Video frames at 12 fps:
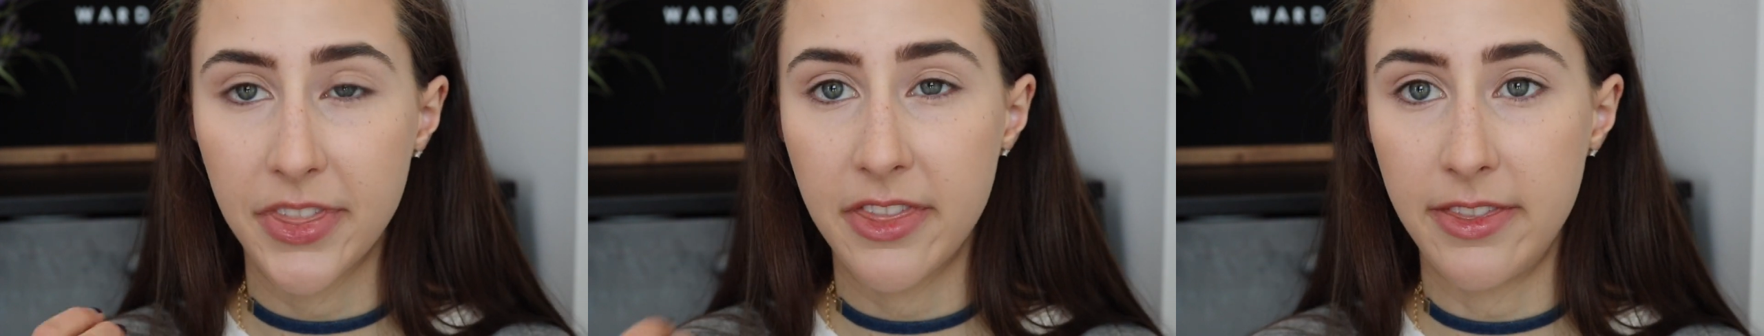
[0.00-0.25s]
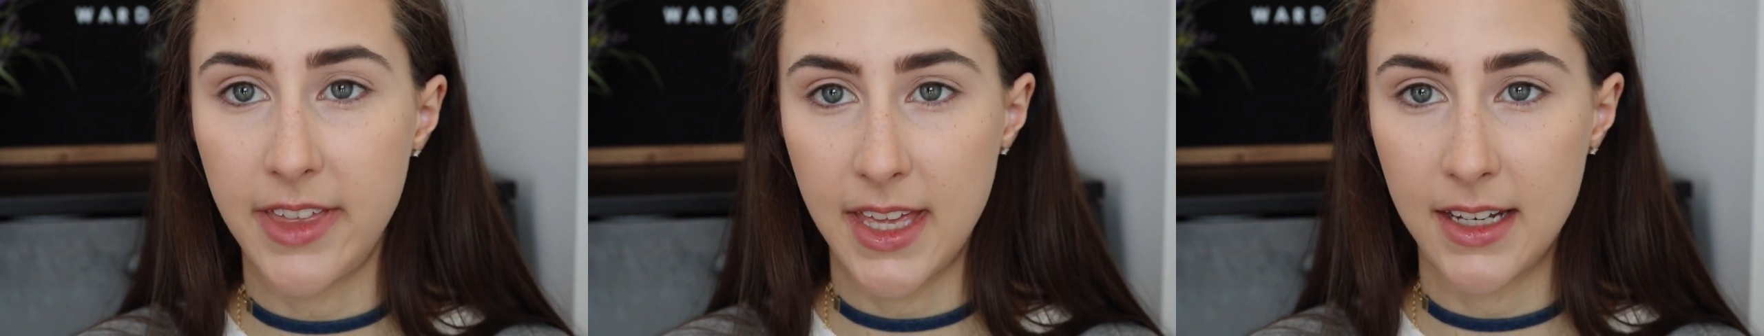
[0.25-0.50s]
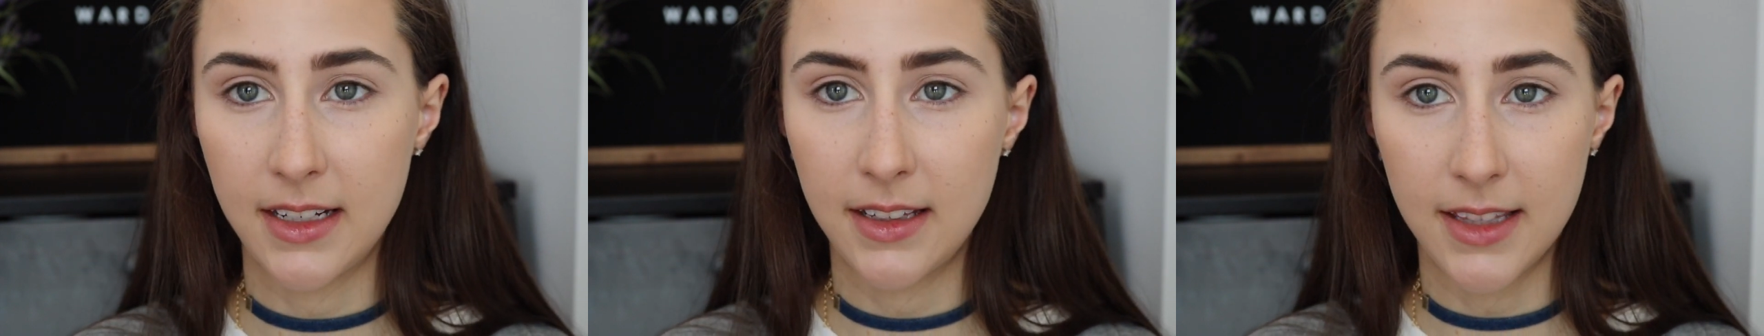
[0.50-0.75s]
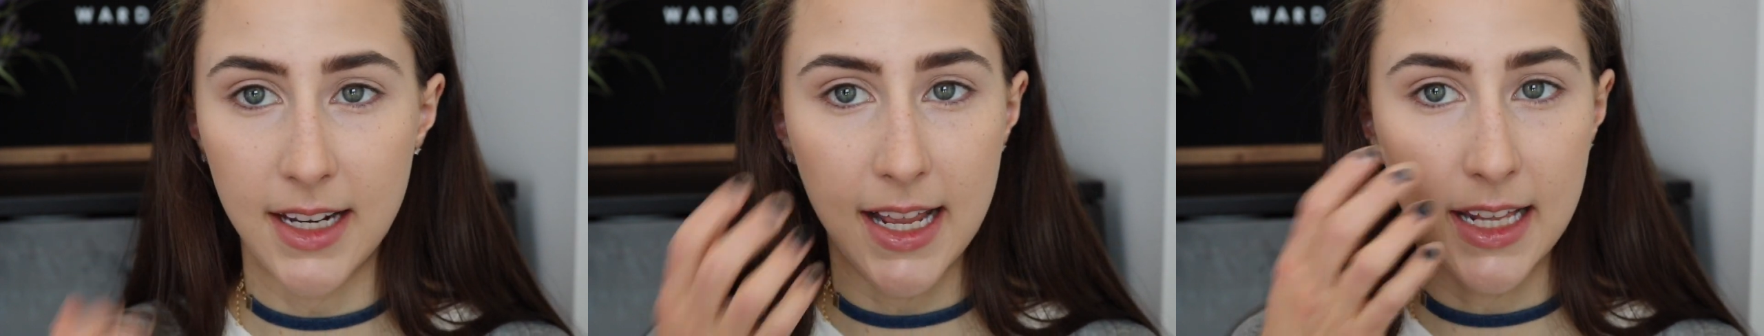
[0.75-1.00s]

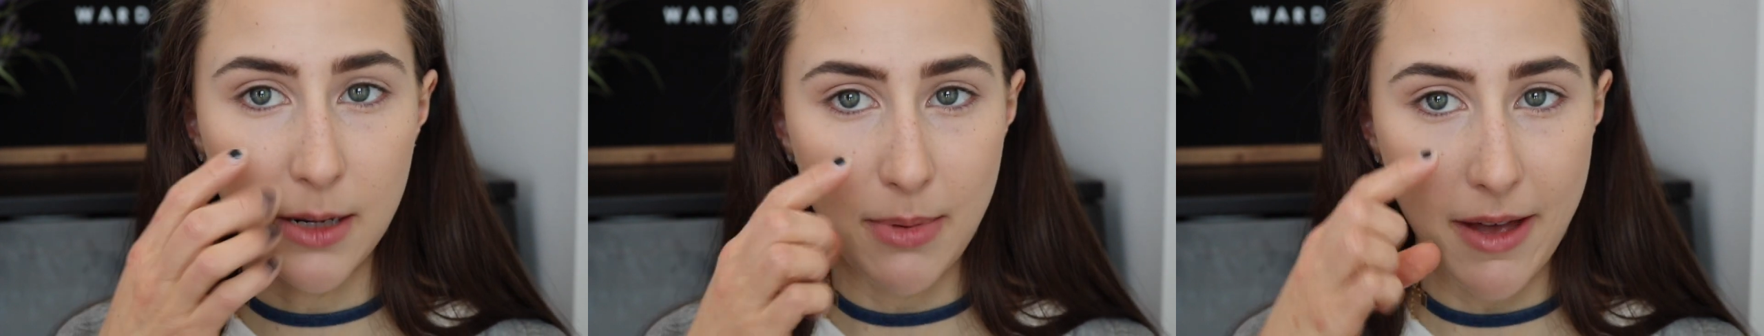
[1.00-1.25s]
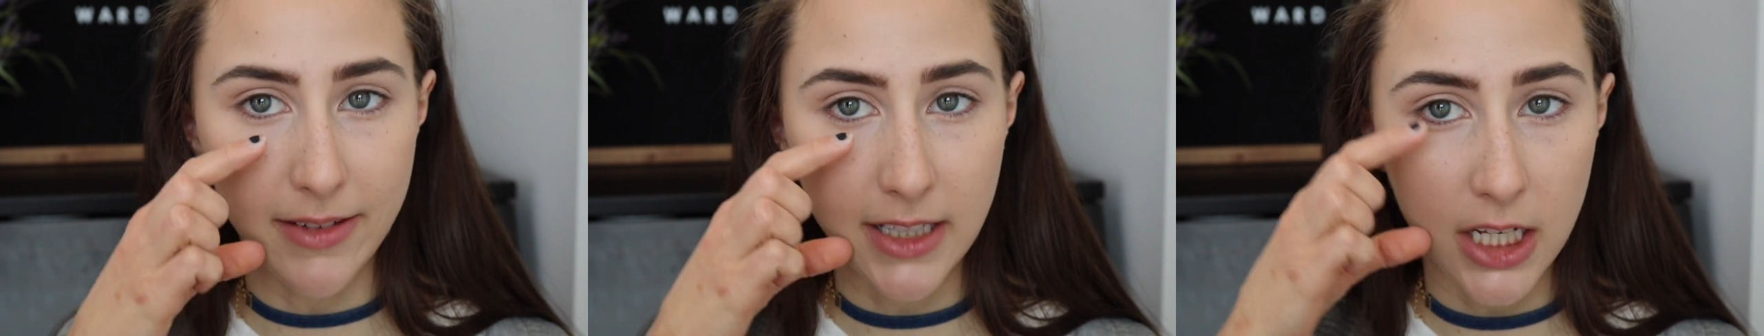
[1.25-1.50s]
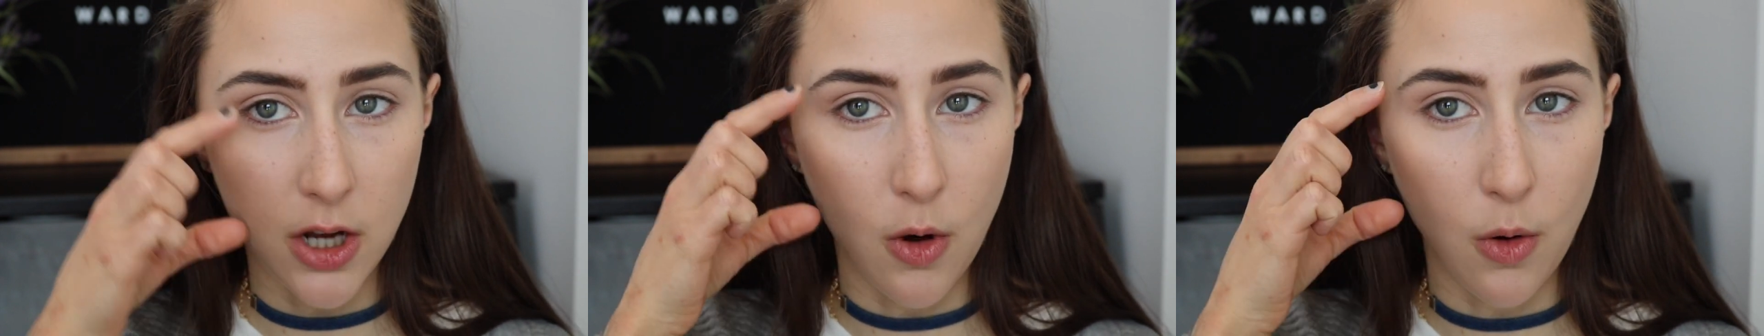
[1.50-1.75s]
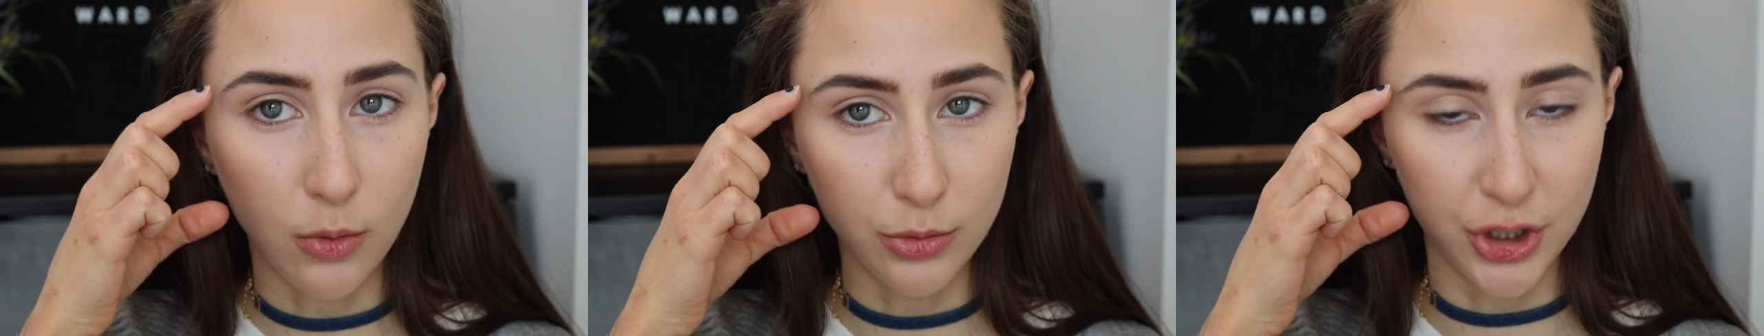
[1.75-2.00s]
thin that I end up having like a
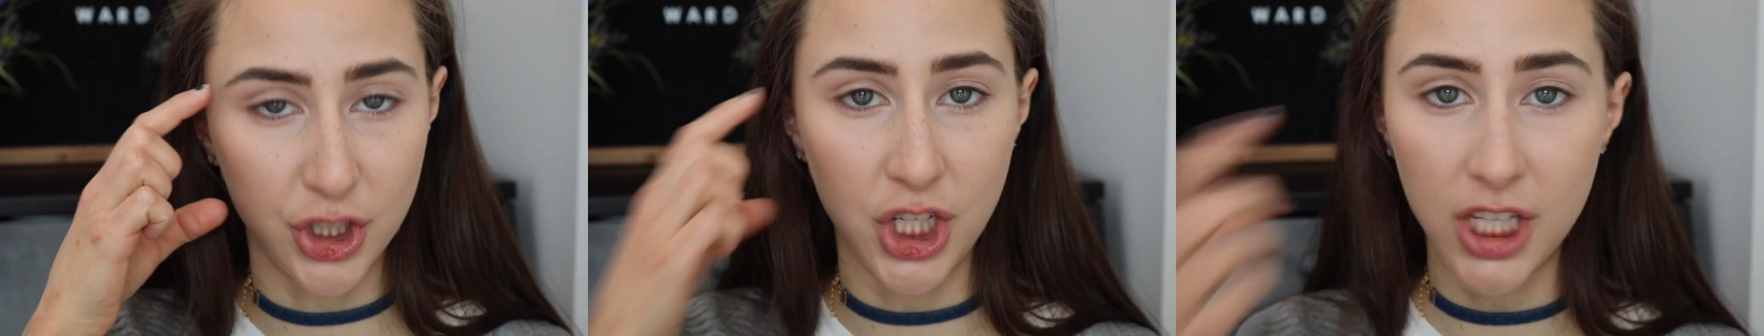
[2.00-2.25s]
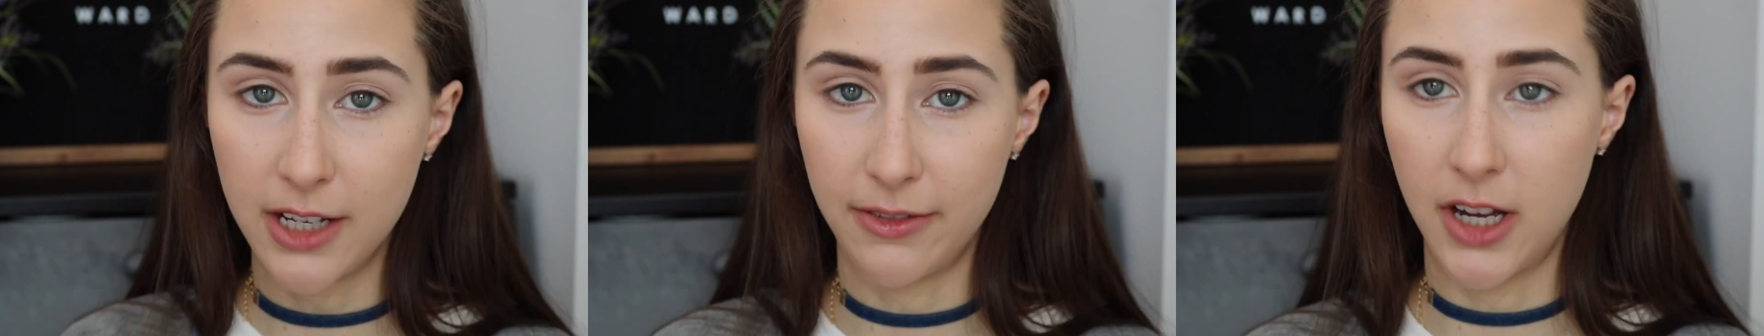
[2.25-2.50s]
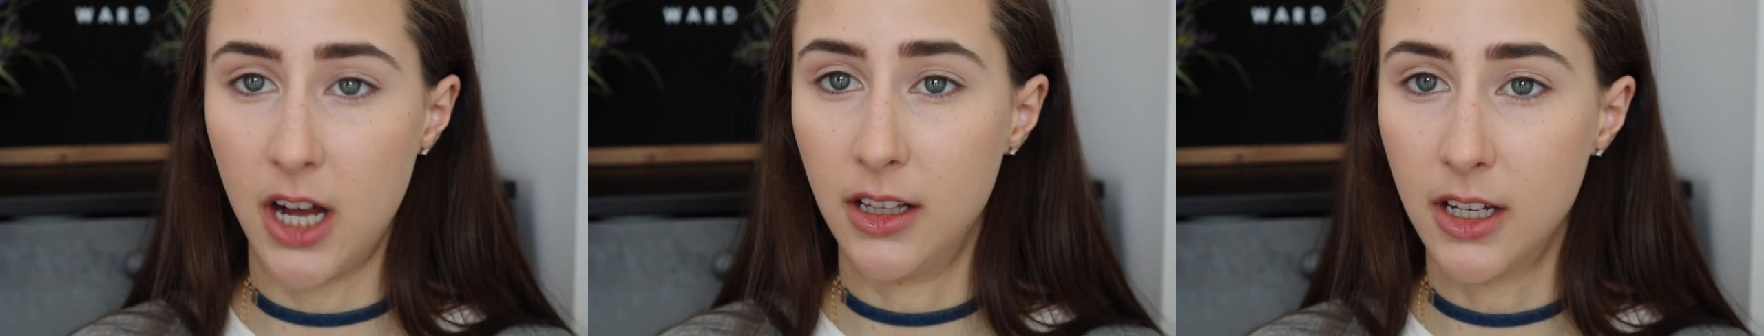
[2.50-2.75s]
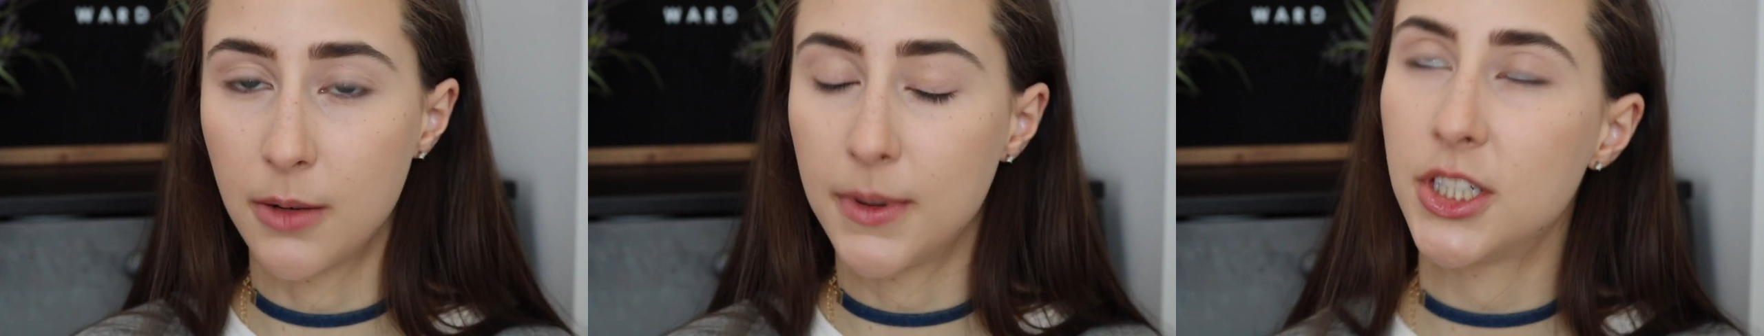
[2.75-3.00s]
whole cheek of
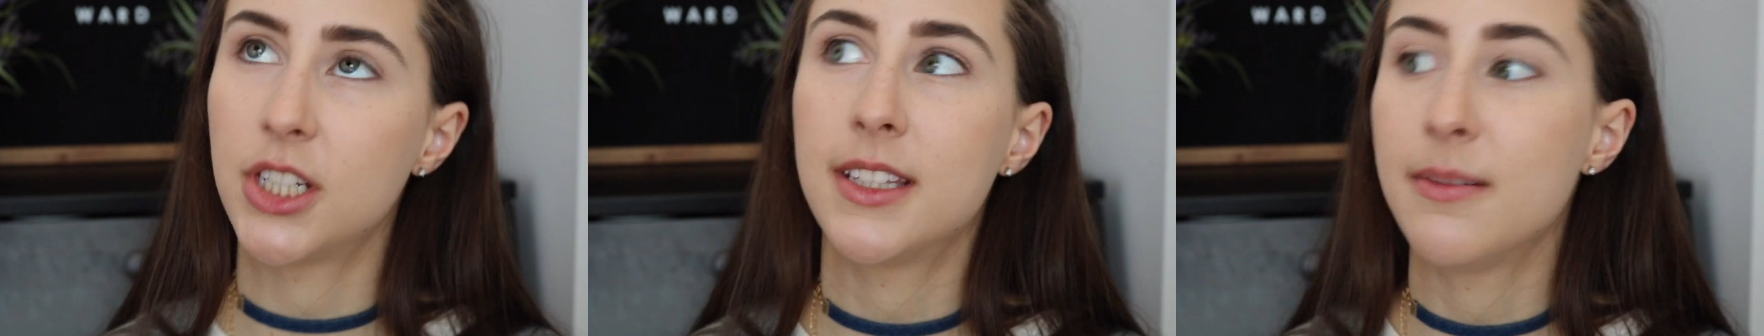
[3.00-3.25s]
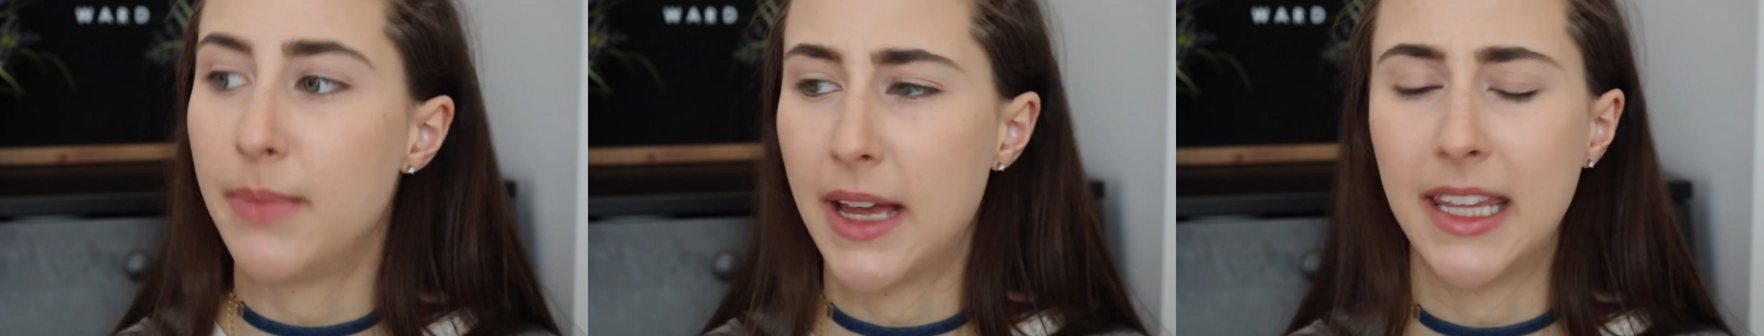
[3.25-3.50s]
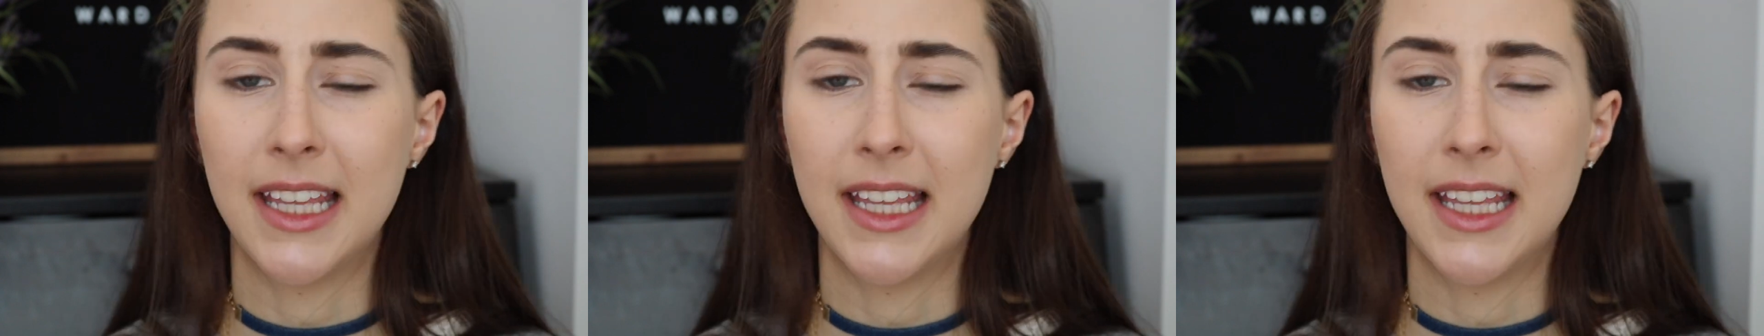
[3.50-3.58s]
color, which isn't bad.